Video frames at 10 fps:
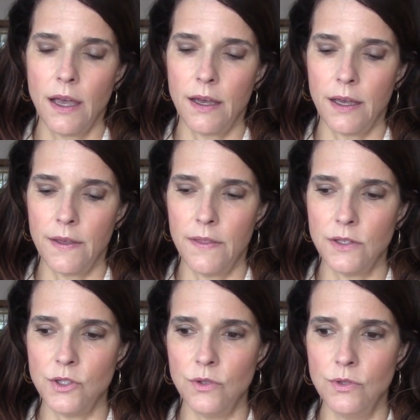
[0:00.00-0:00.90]
uh,
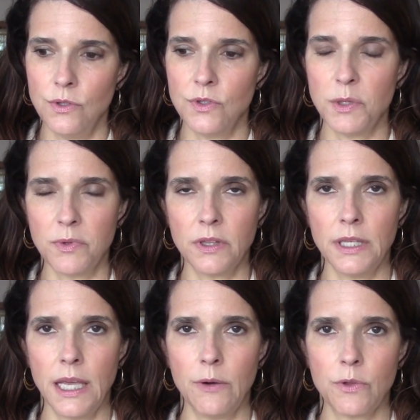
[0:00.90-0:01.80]
that you do
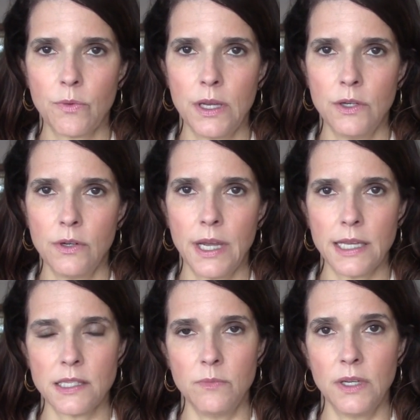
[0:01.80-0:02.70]
typically get with retinoic acid,